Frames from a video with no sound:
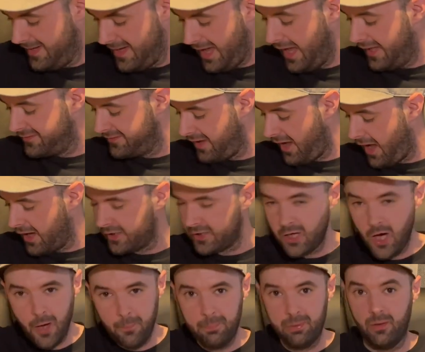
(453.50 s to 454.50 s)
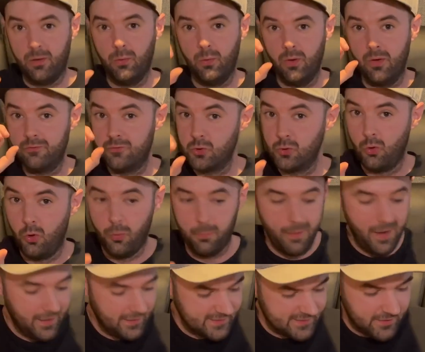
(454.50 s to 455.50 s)
And a couple of
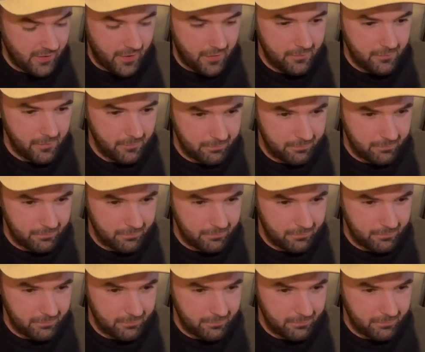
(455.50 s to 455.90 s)
drawbacks that,